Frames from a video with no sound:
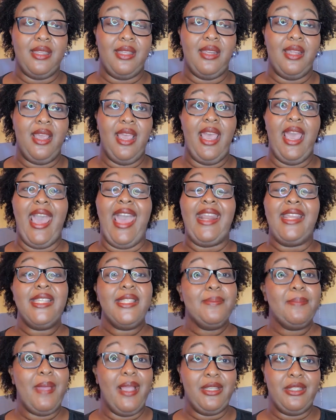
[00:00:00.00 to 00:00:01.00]
and
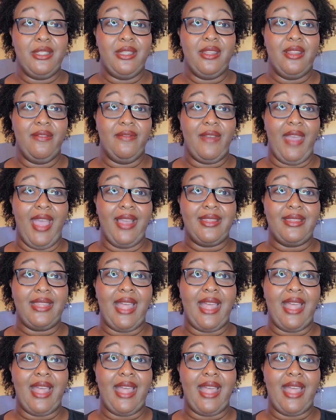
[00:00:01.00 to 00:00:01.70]
especially the fact